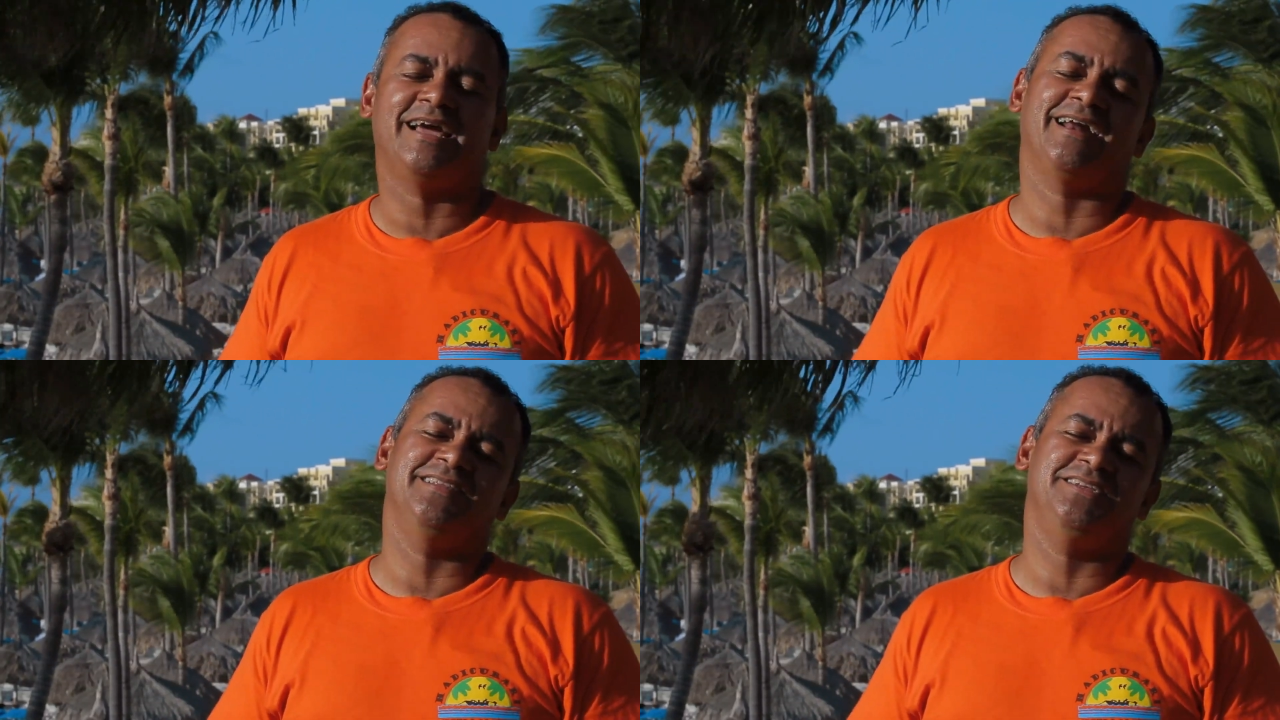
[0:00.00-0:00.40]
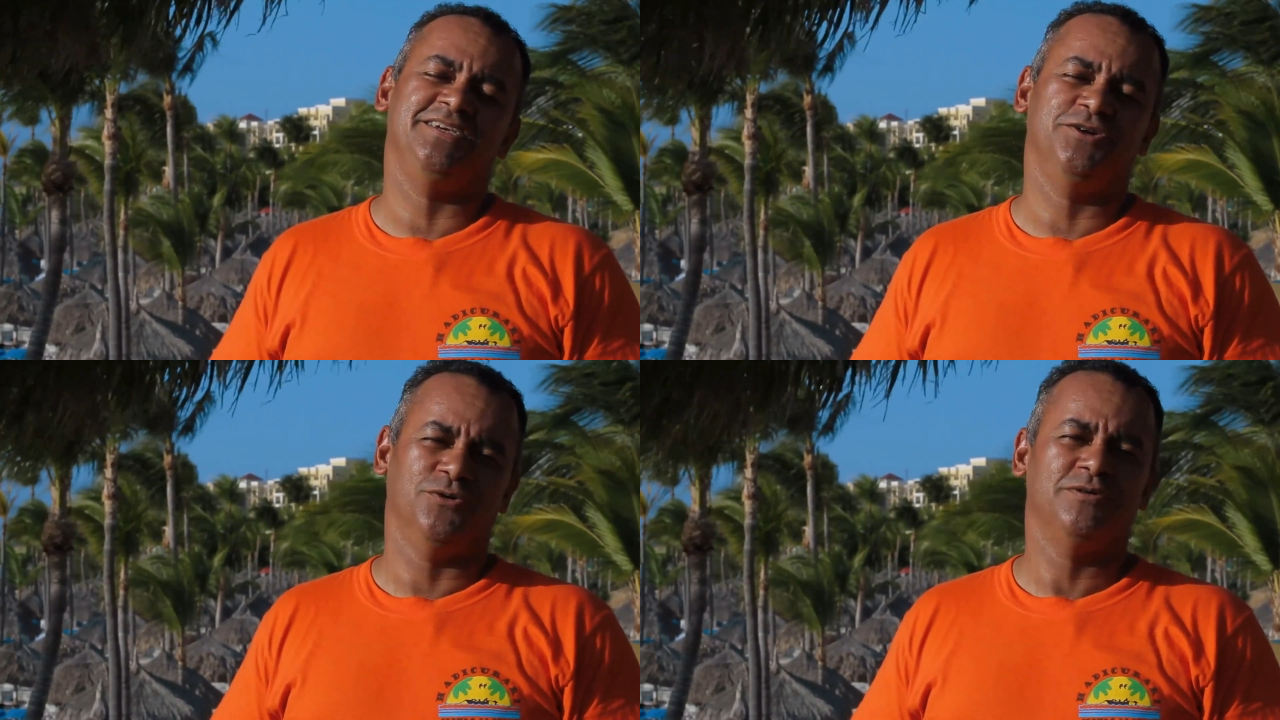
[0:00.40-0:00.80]

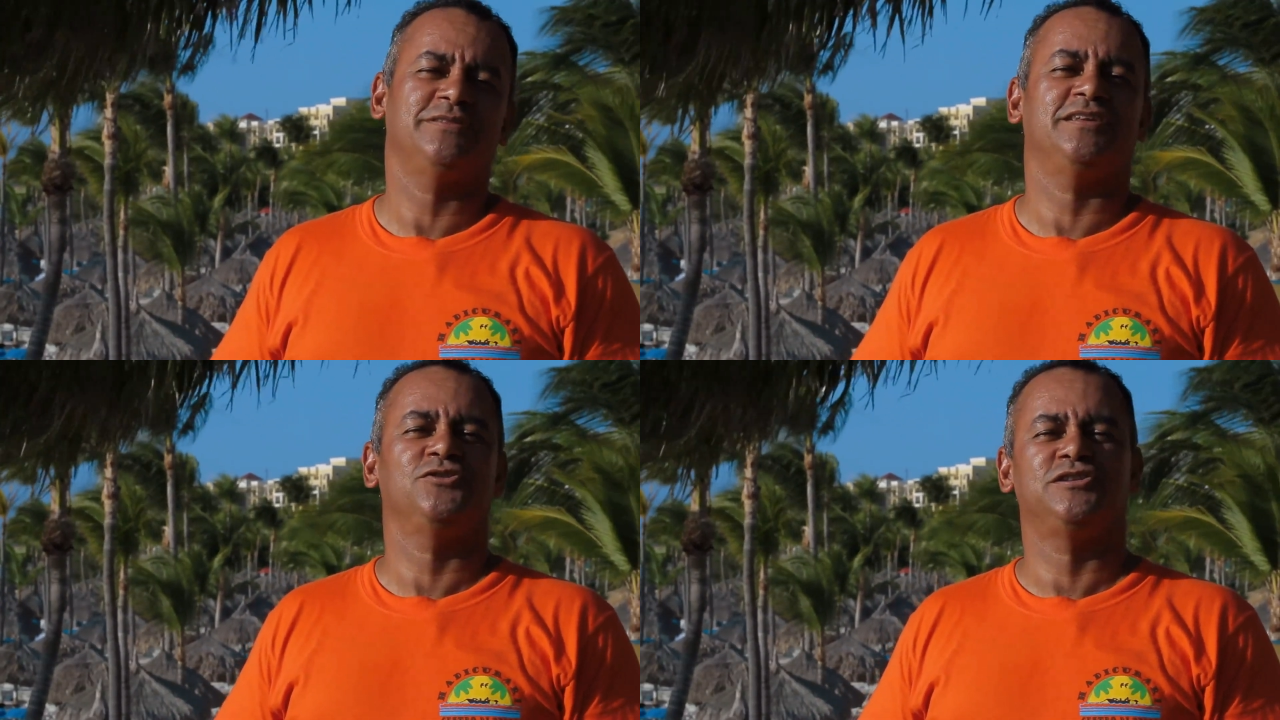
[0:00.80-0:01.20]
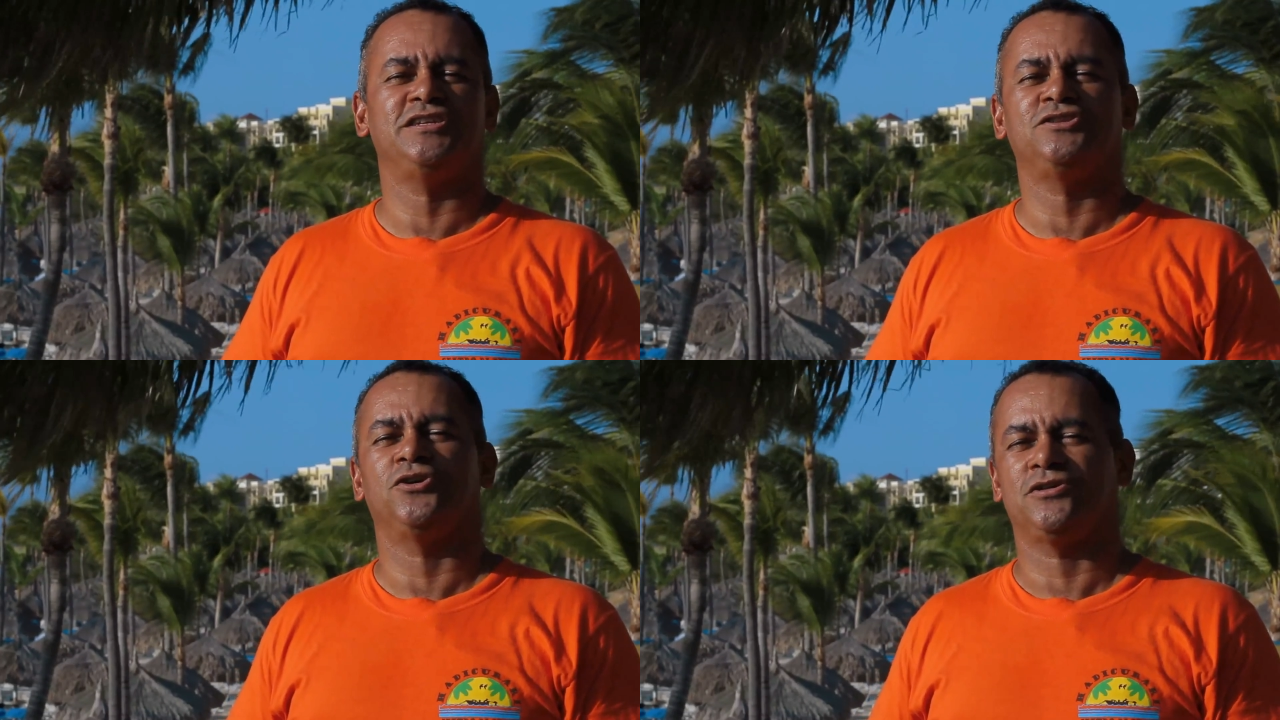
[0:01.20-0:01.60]
guarantee you that you'll
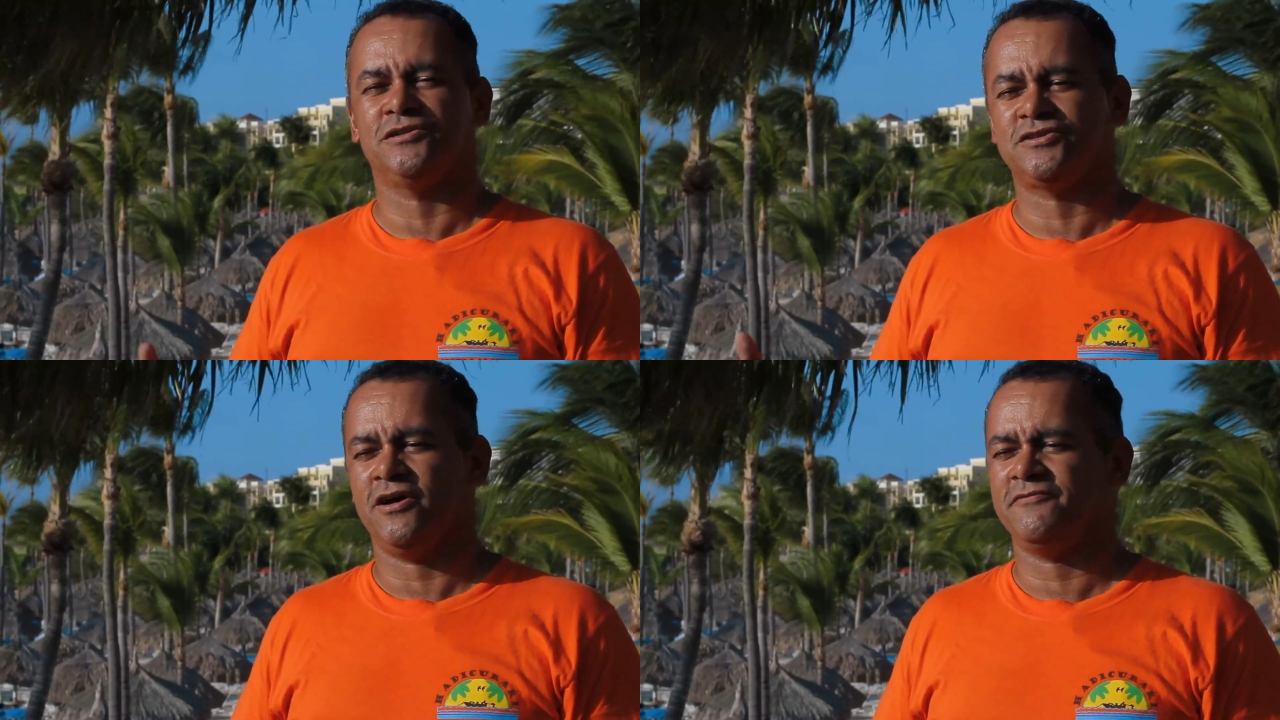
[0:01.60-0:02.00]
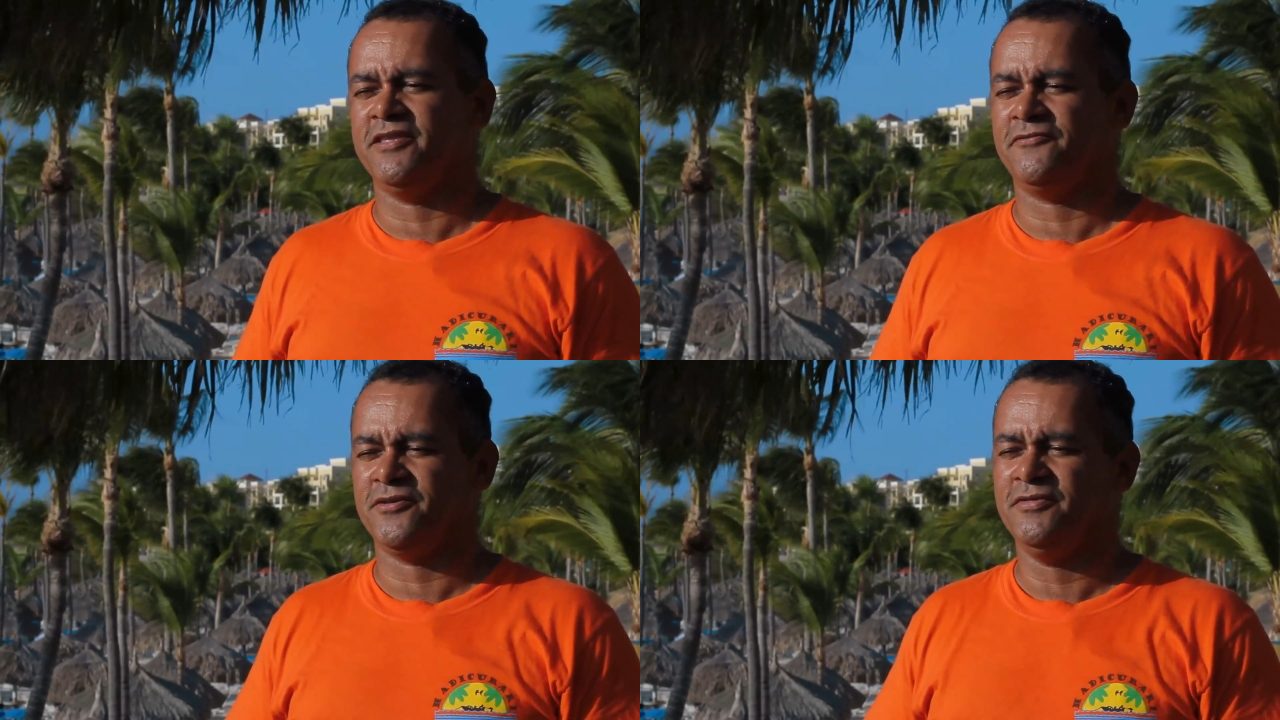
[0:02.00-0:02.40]
see turtles of
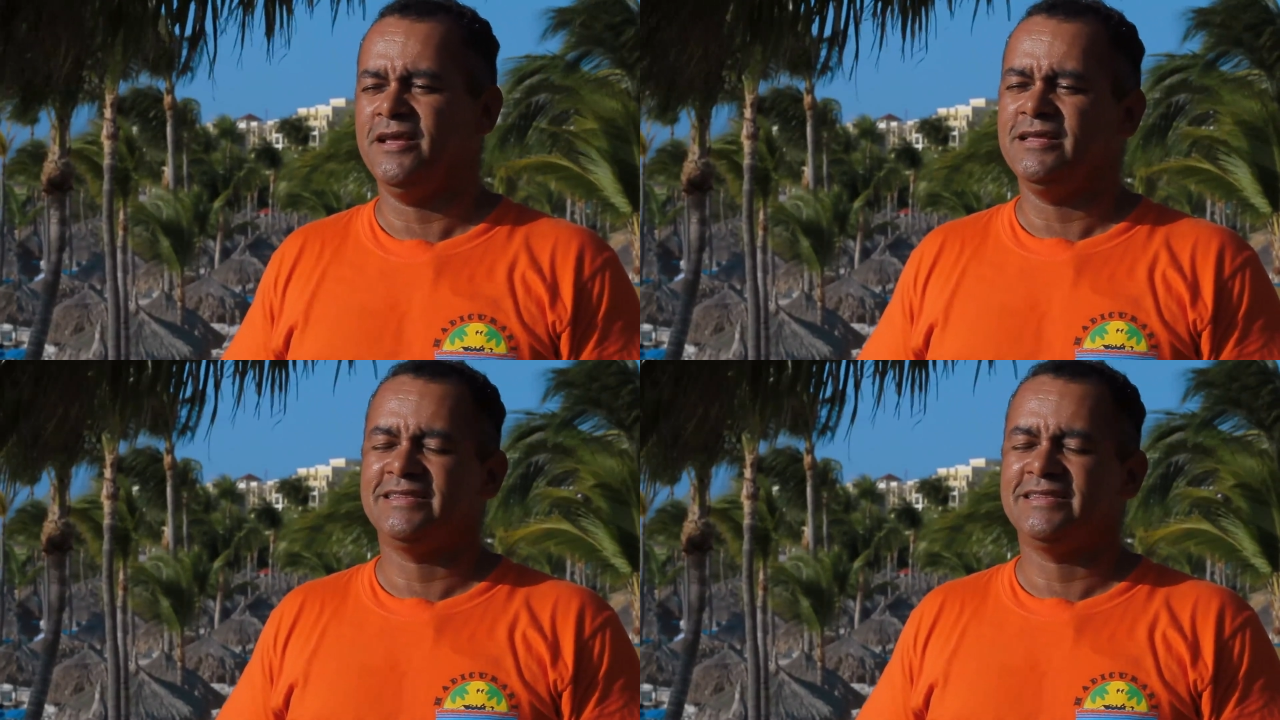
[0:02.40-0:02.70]
different